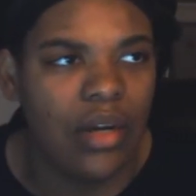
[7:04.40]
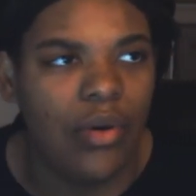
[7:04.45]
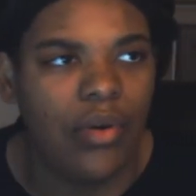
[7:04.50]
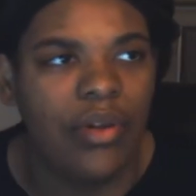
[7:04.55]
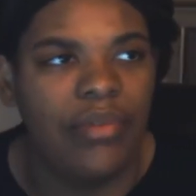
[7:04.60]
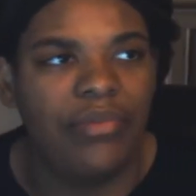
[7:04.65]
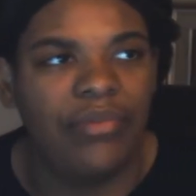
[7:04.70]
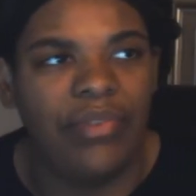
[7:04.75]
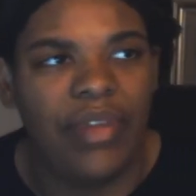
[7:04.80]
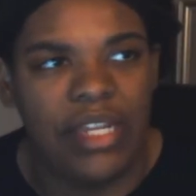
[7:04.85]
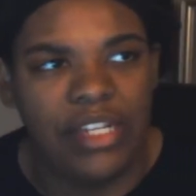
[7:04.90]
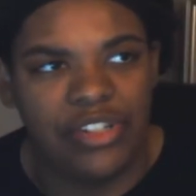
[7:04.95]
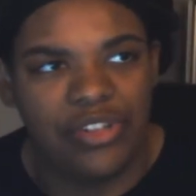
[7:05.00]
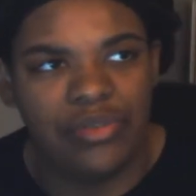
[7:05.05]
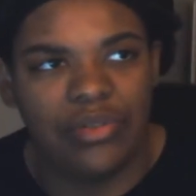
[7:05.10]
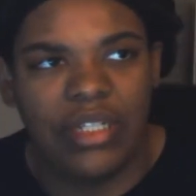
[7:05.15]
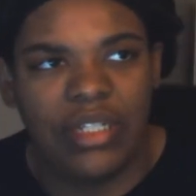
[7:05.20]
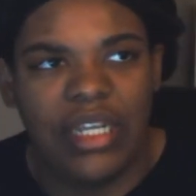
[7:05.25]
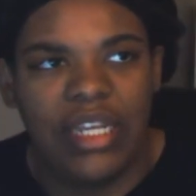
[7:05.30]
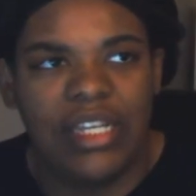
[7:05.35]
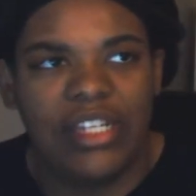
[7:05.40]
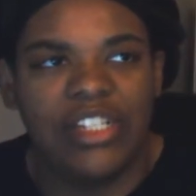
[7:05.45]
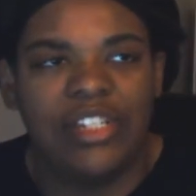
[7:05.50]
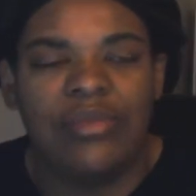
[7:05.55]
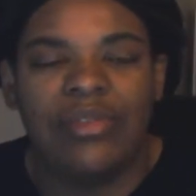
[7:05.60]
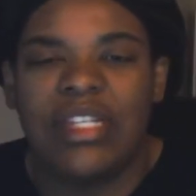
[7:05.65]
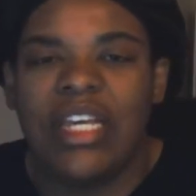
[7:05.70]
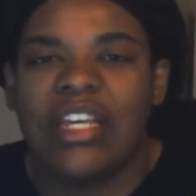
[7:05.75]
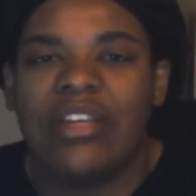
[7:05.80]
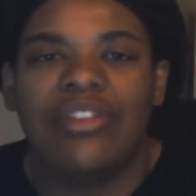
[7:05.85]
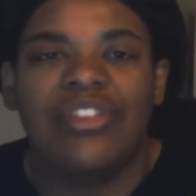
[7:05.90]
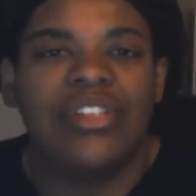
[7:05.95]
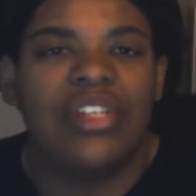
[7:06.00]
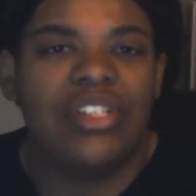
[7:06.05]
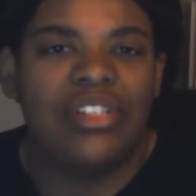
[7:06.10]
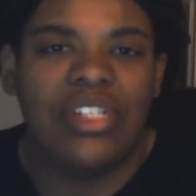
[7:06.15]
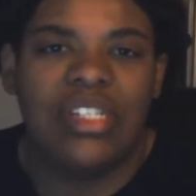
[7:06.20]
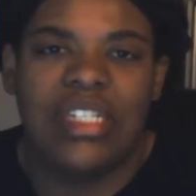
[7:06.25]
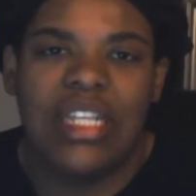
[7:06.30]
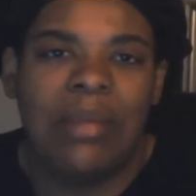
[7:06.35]
go eventually. And she was like, you should
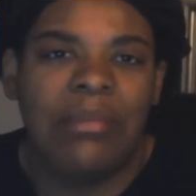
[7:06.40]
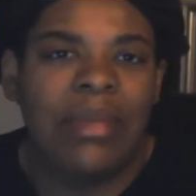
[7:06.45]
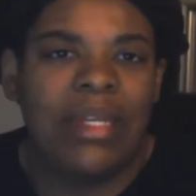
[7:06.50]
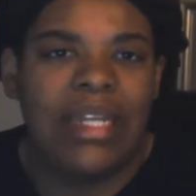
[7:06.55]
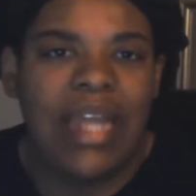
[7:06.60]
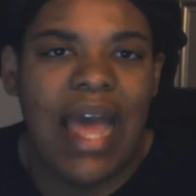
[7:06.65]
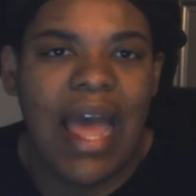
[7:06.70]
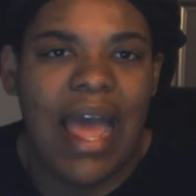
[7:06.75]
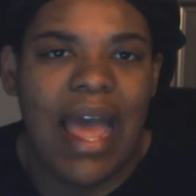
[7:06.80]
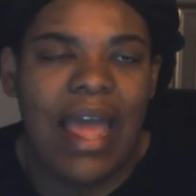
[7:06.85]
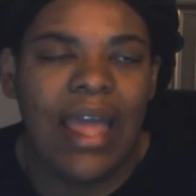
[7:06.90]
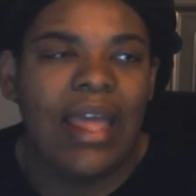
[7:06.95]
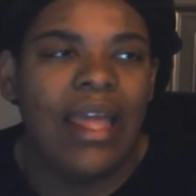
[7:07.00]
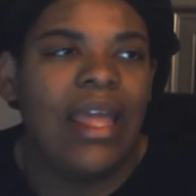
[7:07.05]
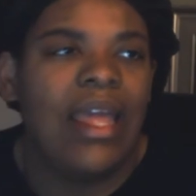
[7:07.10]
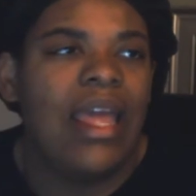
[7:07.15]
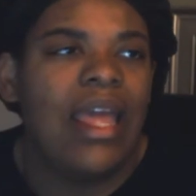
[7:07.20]
have just let me die.